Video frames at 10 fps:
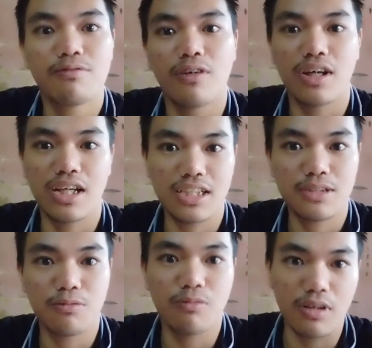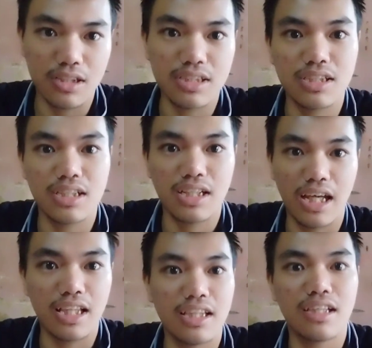for each words
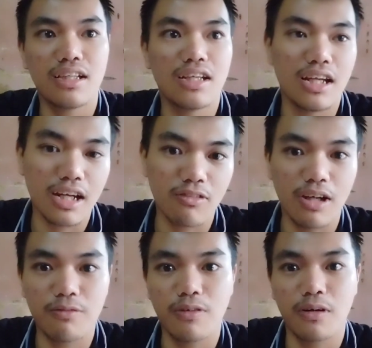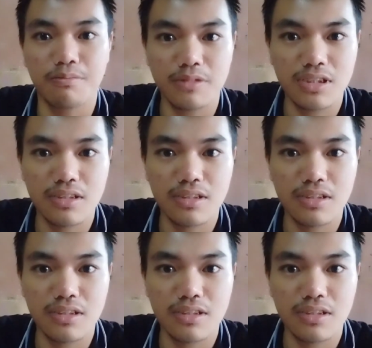in irregular forms.